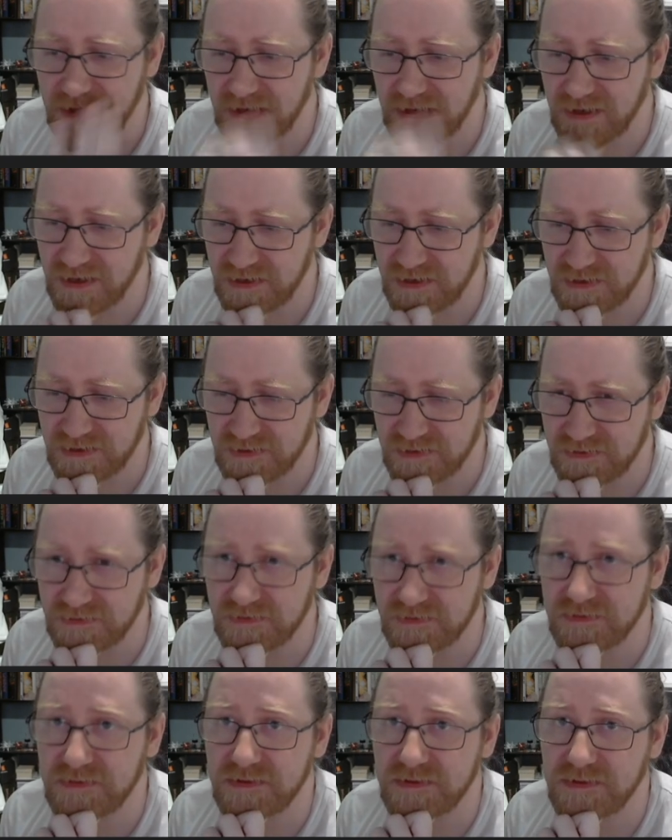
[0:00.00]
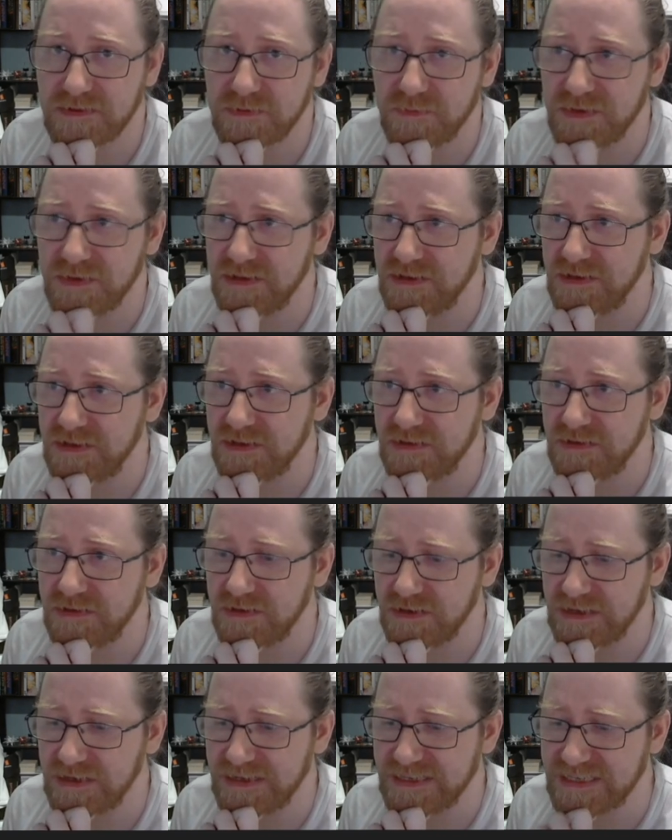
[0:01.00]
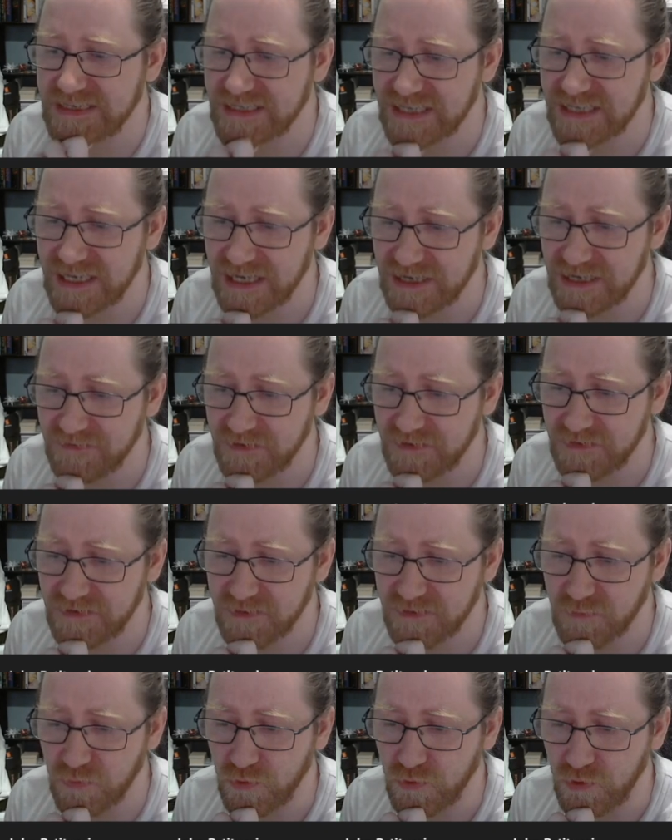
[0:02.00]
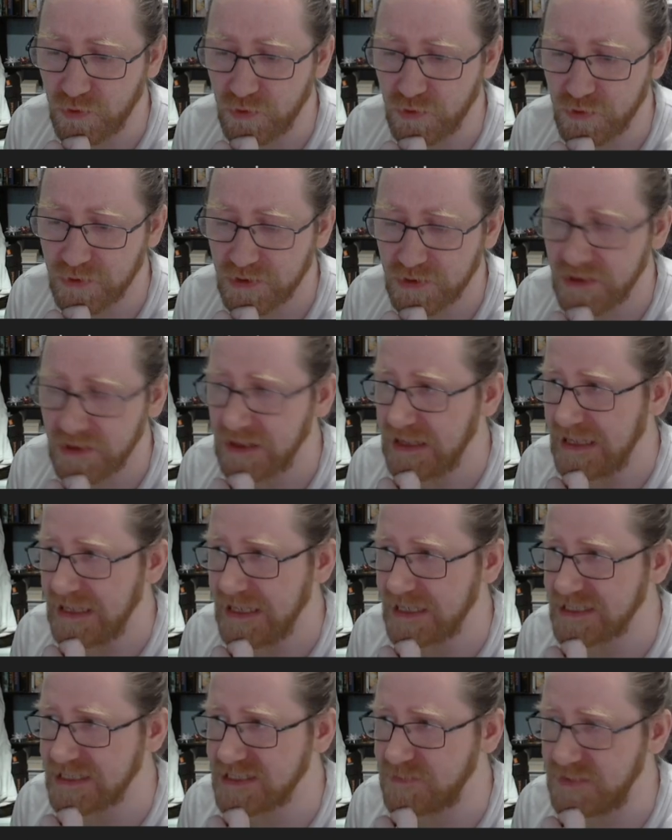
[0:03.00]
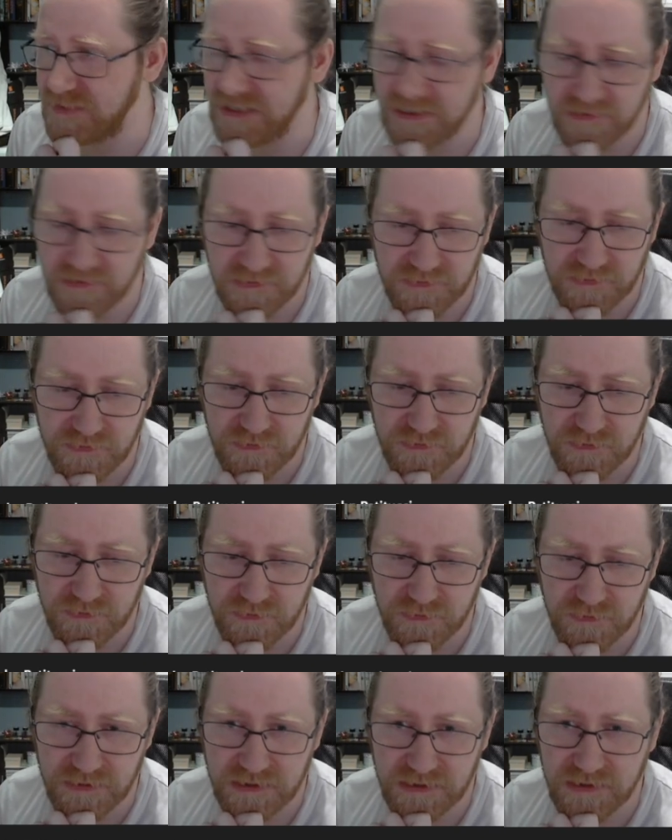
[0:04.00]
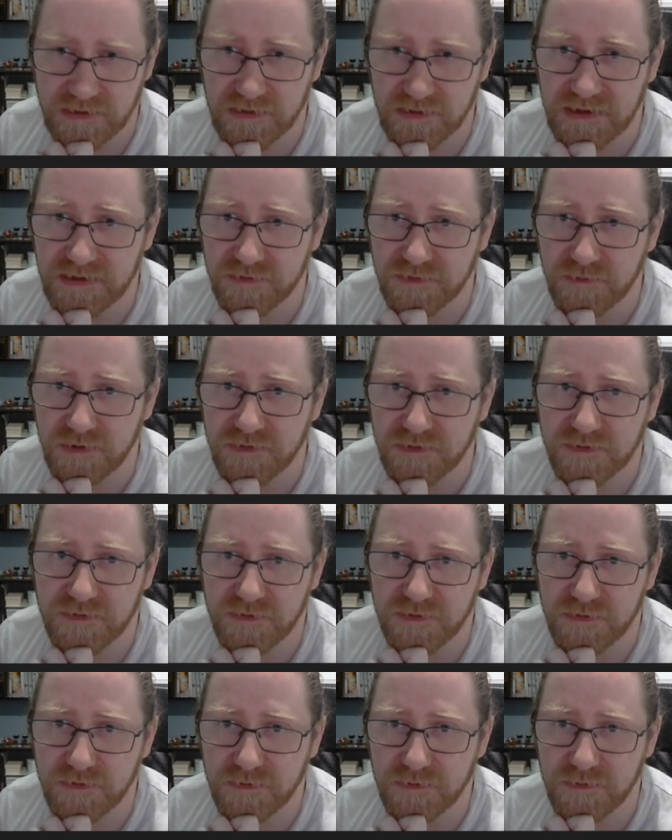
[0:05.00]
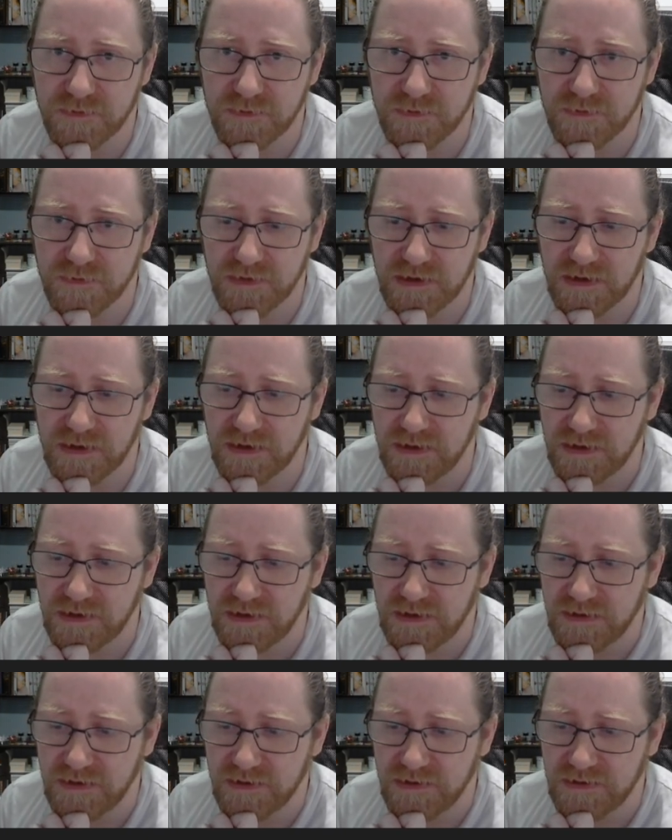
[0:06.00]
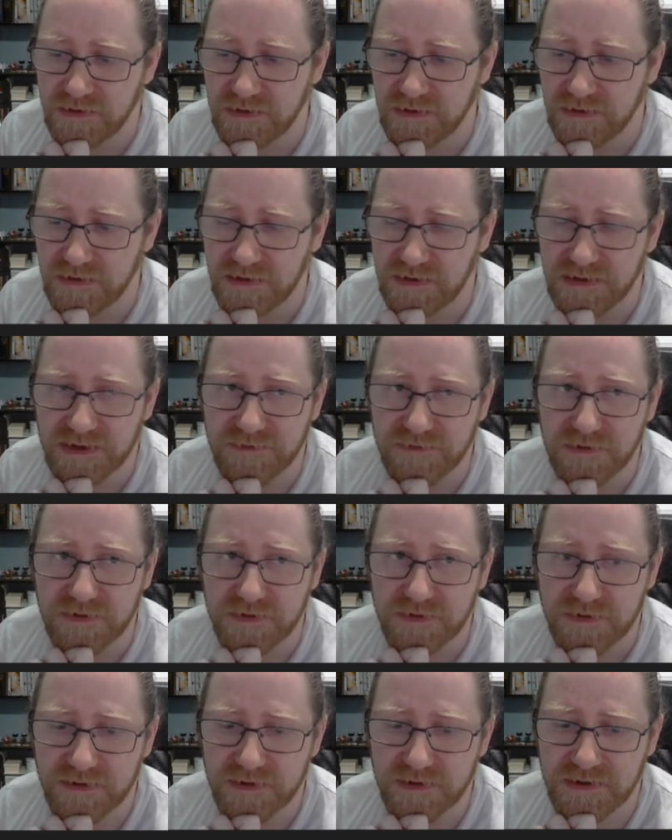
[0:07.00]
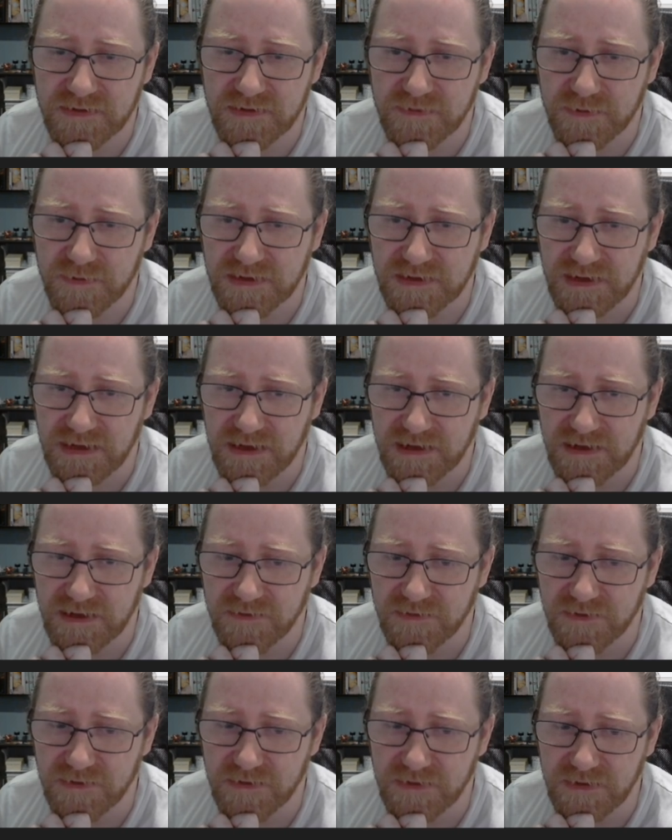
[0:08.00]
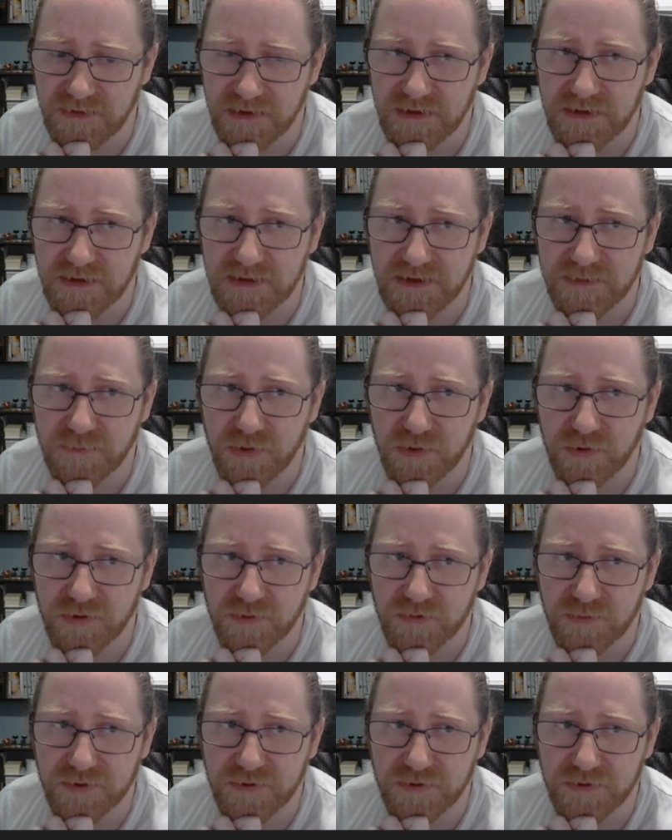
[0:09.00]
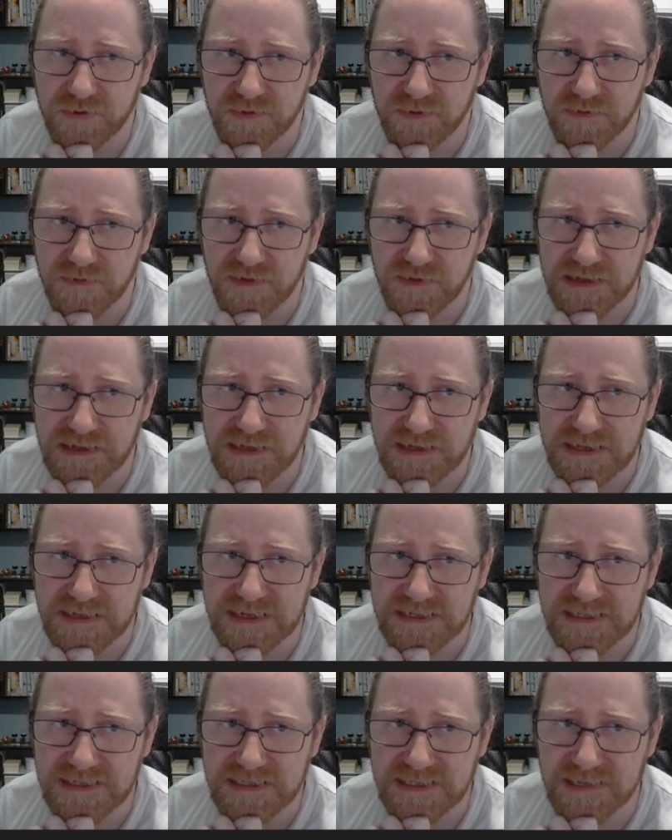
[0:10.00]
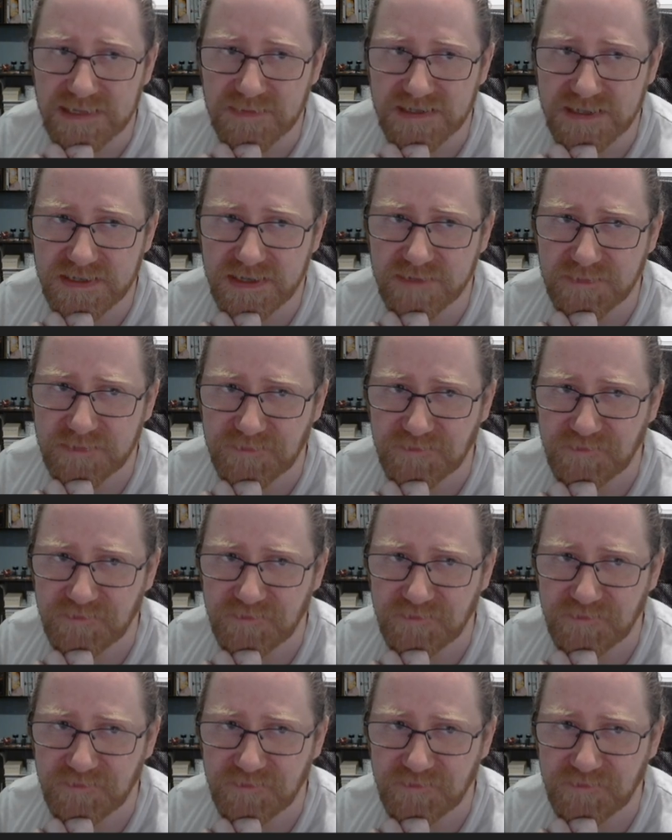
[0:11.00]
And we need 70 more XP to advance to level 9, so we can have 9 Pokemon on the field at the same time.